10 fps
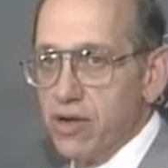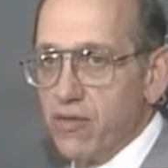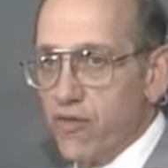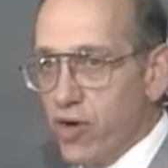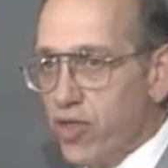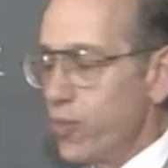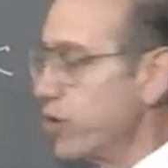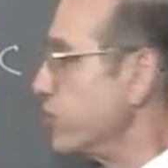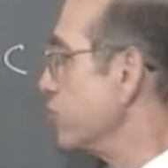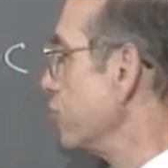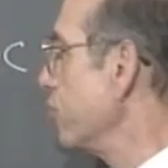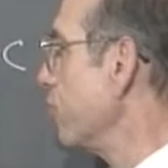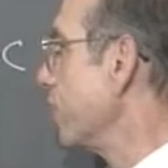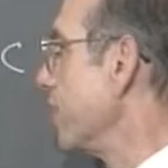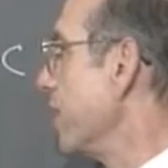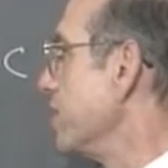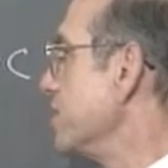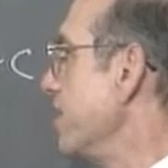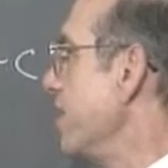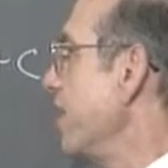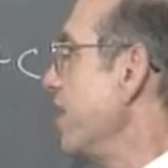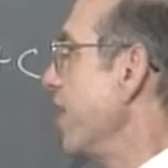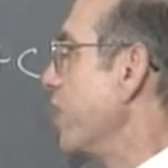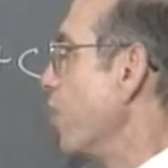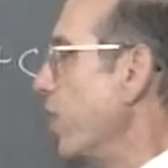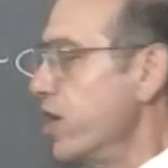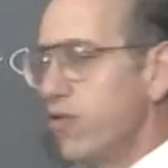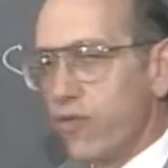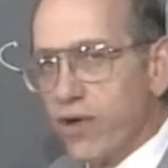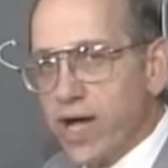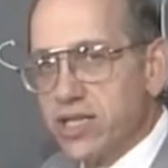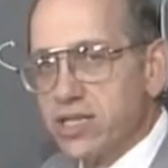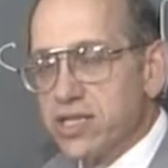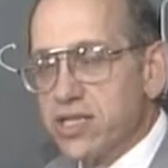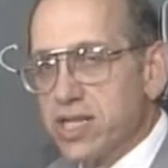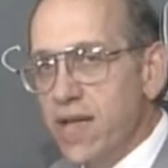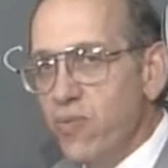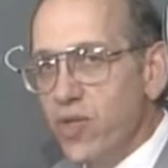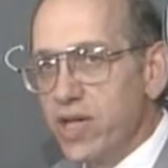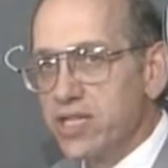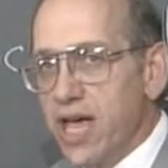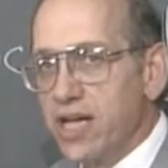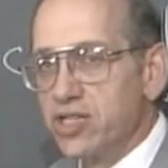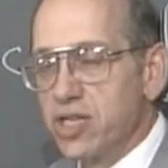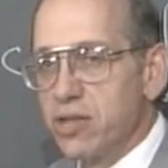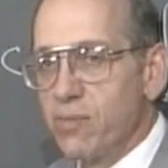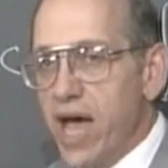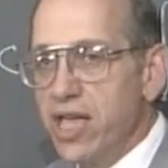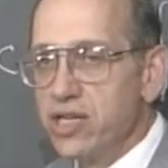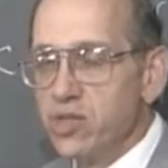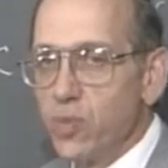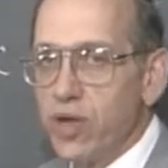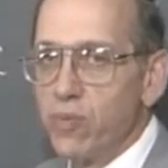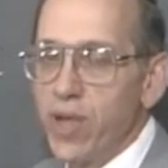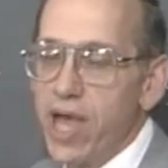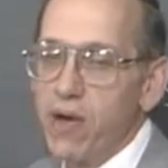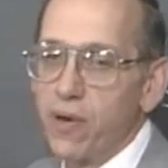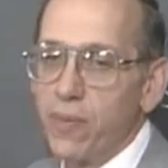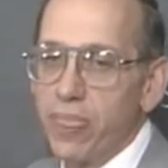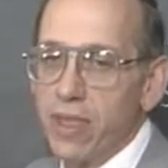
Furthermore, you should realize that 1 over x is the same thing as x to the minus 1 power.